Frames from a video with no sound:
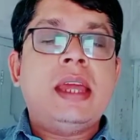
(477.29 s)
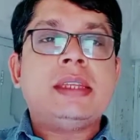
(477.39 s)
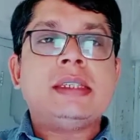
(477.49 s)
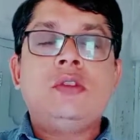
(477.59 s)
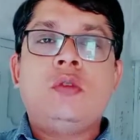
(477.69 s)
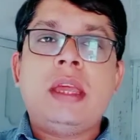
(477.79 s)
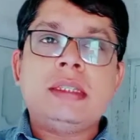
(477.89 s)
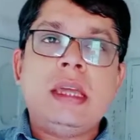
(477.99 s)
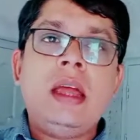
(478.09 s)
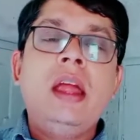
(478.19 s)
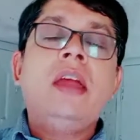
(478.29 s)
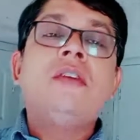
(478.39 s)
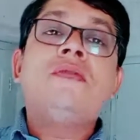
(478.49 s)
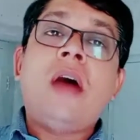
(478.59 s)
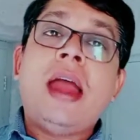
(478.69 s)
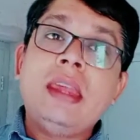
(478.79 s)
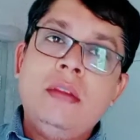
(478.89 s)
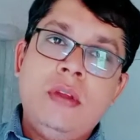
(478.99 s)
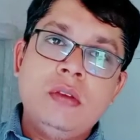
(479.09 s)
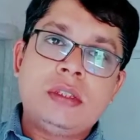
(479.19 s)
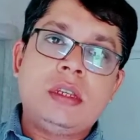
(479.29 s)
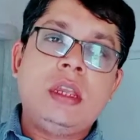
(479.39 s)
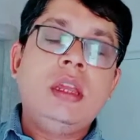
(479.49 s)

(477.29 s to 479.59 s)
that is known as the final velocity.